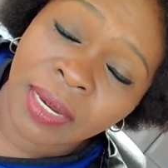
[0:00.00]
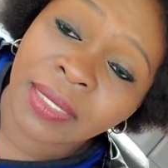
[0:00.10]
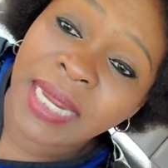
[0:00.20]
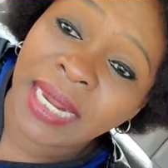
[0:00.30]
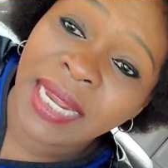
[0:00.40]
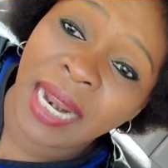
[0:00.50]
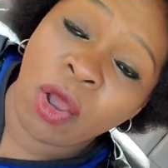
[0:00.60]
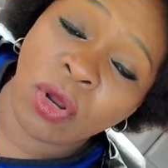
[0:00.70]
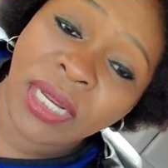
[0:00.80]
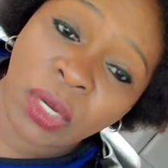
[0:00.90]
Tete la
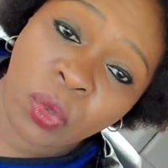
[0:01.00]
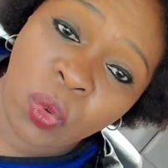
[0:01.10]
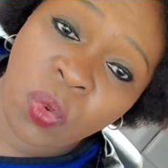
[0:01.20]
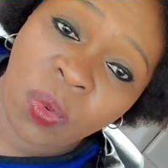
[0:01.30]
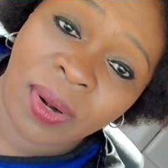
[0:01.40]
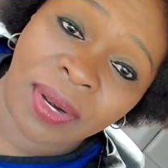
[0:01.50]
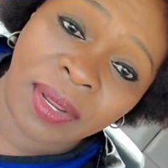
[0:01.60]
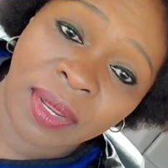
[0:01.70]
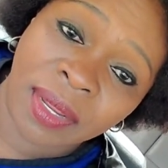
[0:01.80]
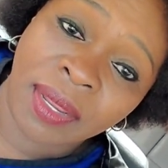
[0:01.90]
hotel doko.
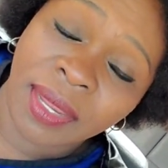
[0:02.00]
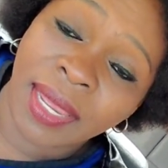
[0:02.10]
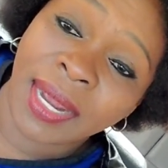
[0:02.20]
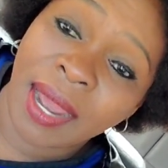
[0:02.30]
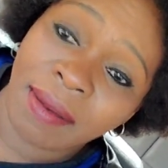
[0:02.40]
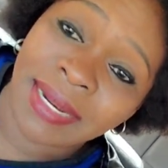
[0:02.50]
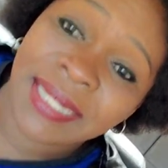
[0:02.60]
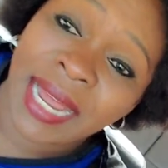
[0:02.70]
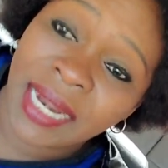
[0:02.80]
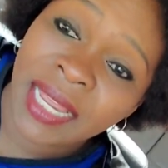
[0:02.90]
Eka
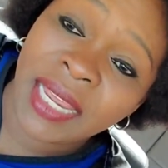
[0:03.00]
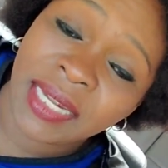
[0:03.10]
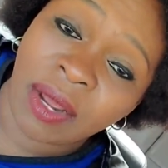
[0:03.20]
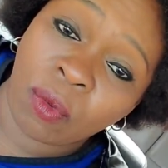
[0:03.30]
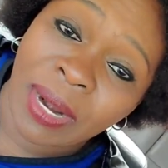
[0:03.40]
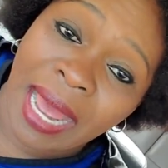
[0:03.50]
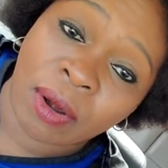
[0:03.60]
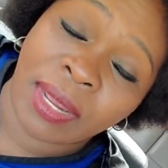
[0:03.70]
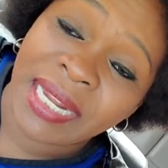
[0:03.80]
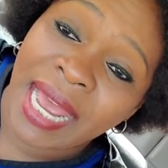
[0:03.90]
understand ni jita
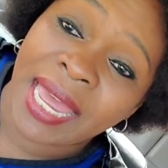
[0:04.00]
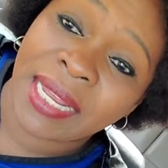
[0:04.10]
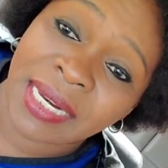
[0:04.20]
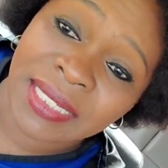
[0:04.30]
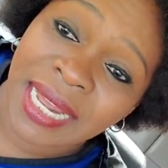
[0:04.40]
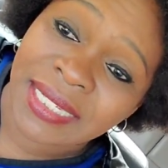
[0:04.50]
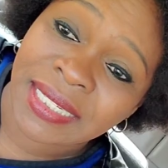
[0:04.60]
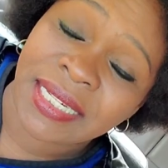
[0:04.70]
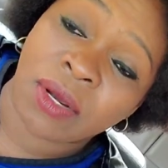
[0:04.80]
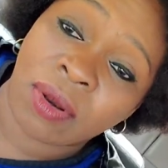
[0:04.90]
uraro eta English as a
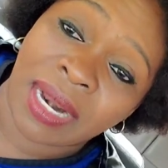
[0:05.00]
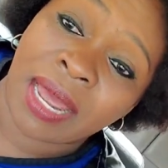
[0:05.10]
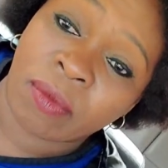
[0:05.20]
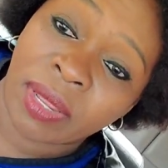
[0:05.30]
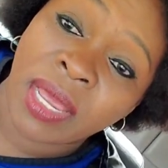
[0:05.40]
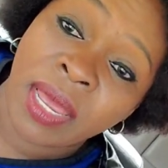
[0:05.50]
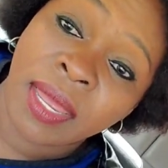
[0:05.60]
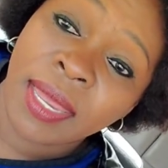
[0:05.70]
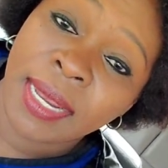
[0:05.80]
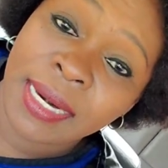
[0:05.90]
second language.
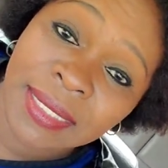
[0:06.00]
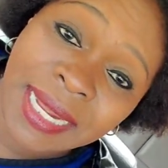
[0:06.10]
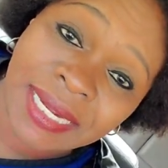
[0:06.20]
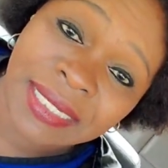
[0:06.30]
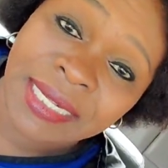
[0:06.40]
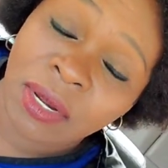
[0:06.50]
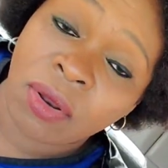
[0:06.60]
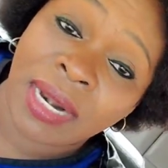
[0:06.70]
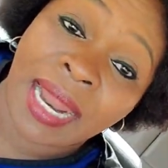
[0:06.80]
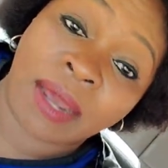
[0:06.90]
English as a
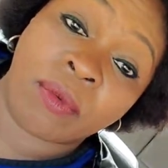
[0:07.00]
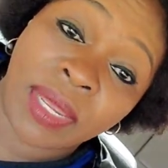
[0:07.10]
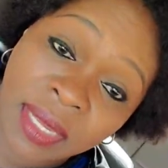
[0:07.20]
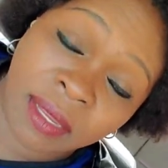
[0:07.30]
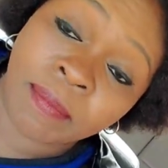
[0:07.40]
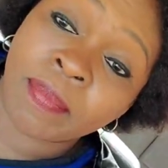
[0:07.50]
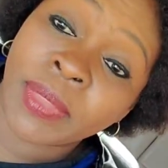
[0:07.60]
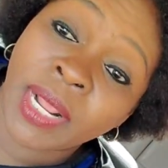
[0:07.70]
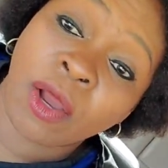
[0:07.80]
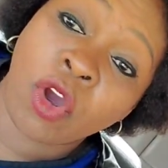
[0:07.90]
second language ni
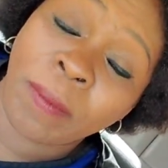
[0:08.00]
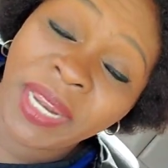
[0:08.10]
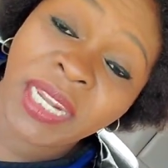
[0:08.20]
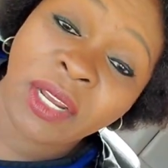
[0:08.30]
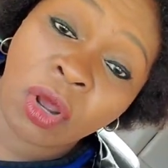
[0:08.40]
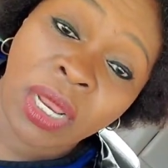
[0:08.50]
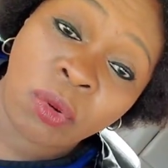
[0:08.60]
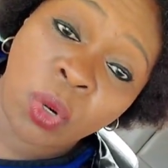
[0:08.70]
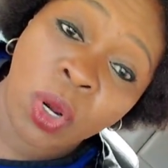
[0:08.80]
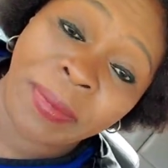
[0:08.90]
community college
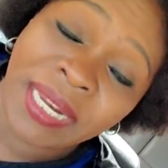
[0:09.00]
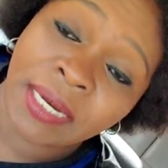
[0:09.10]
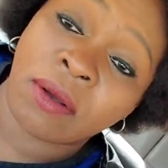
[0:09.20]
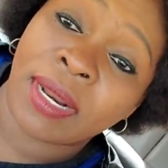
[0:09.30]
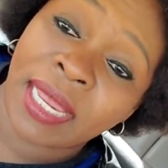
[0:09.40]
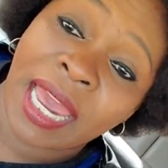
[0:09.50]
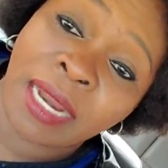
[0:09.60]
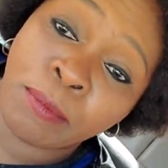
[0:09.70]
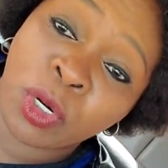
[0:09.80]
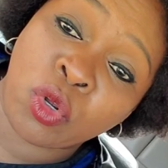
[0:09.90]
o community college
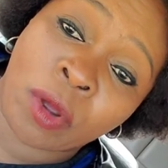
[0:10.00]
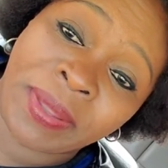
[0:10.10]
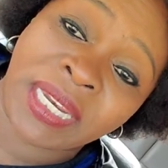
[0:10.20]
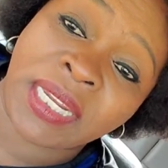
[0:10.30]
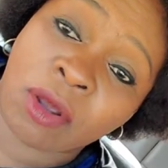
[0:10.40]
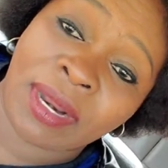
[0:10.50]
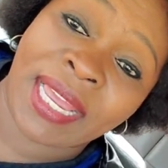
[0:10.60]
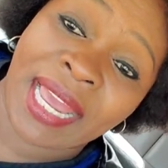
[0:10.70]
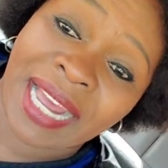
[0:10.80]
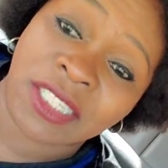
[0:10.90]
Edmond community
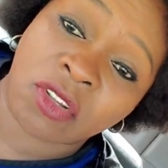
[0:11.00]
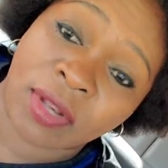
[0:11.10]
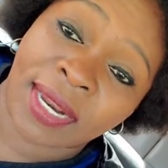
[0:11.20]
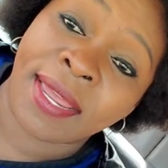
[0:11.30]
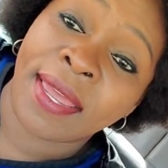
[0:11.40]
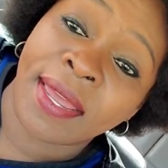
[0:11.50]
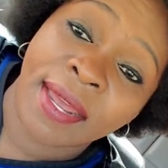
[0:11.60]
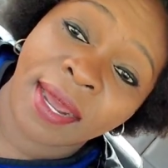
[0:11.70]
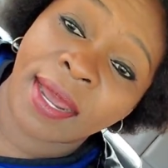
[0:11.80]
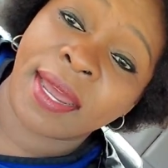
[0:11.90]
college ya sotole
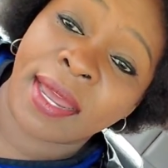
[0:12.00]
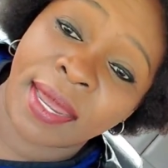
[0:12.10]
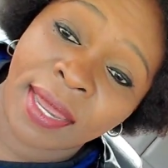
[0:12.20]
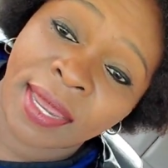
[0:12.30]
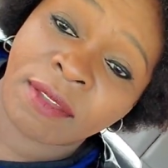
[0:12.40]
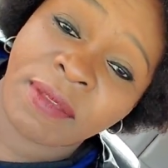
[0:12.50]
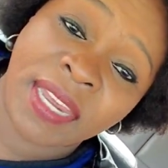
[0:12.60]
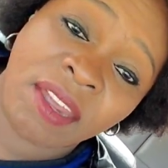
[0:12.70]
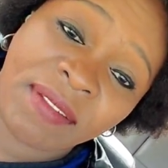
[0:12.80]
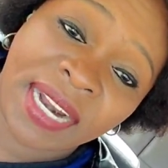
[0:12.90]

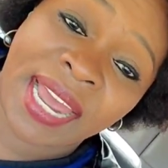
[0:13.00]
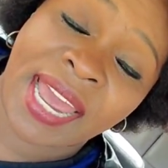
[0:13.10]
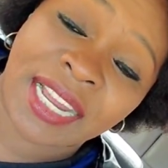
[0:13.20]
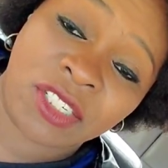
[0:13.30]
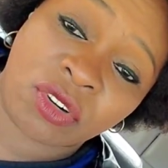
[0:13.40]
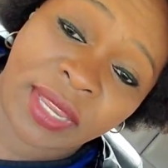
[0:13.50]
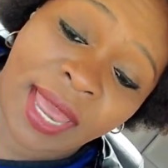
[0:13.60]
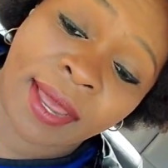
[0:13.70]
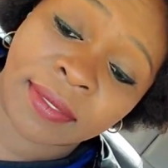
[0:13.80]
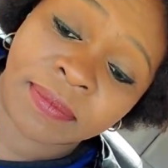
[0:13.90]
fenke fana ya soto
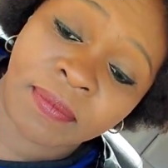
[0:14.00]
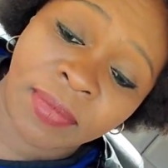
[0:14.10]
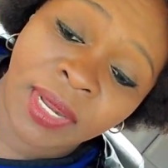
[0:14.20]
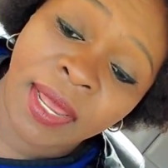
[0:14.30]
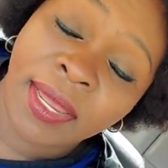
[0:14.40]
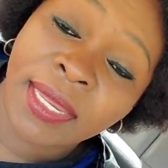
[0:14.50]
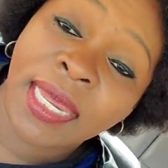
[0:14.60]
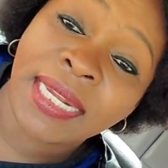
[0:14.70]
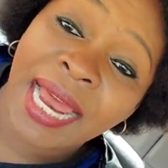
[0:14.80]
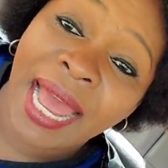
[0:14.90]
jang yeta